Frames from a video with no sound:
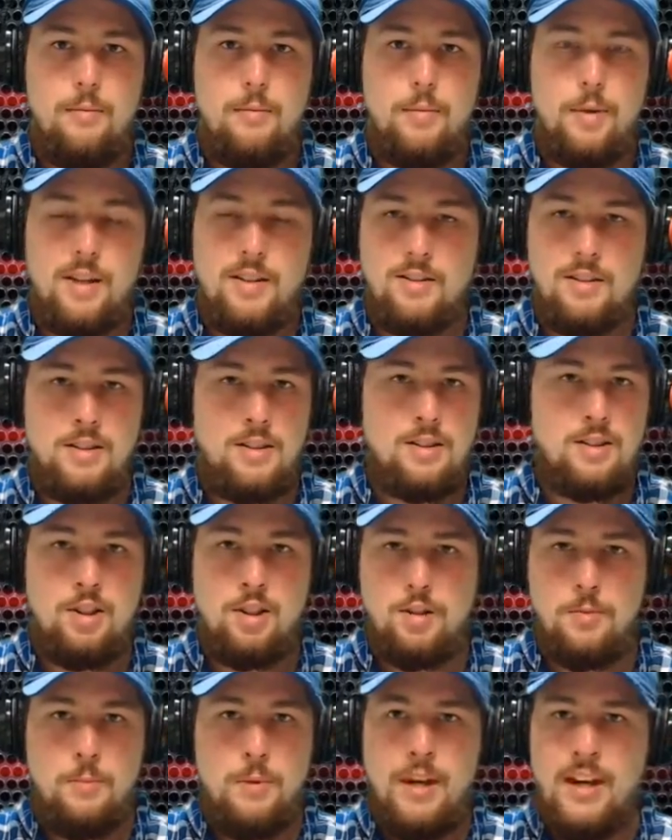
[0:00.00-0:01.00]
because this has
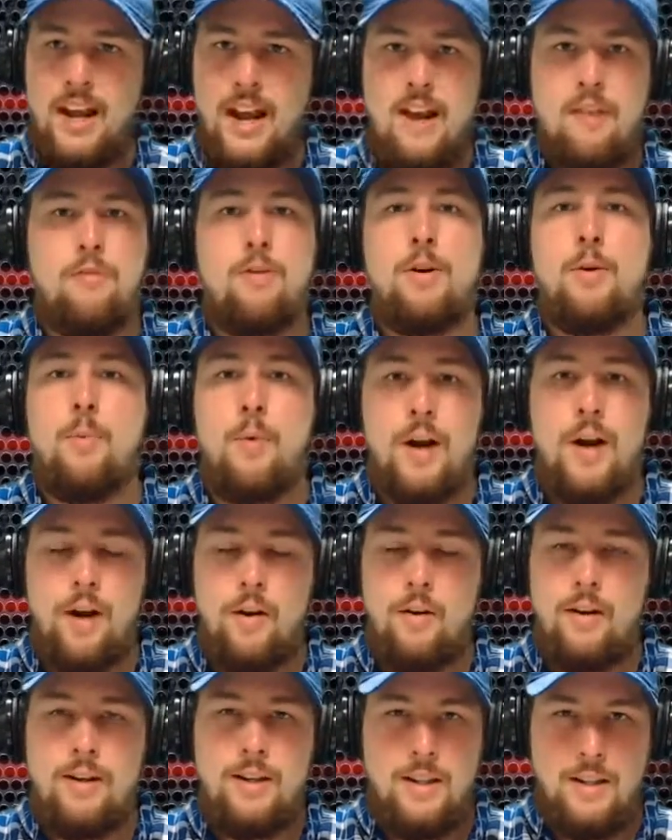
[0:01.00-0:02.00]
just been
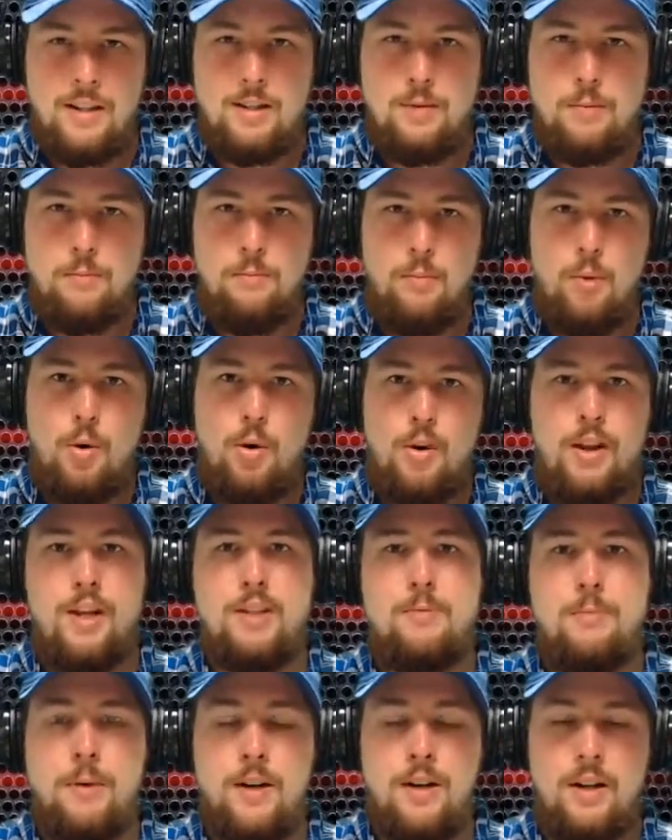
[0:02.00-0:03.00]
everywhere and it's more or
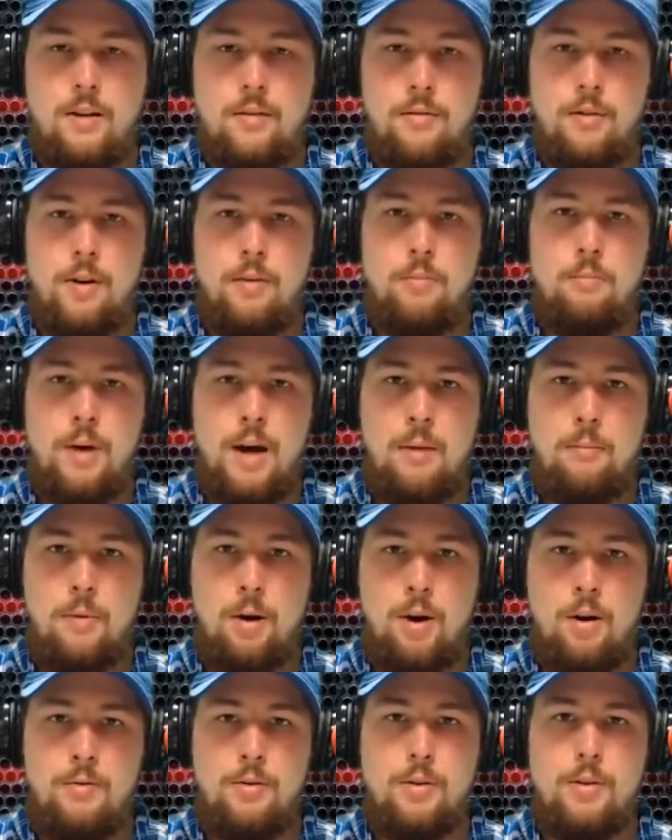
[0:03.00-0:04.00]
less been confirmed by
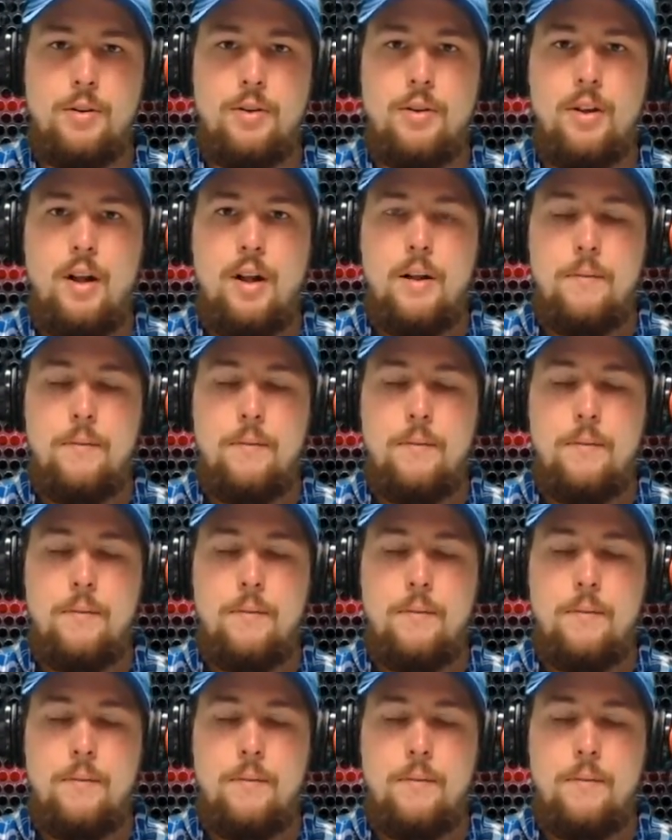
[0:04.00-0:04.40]
Marvel.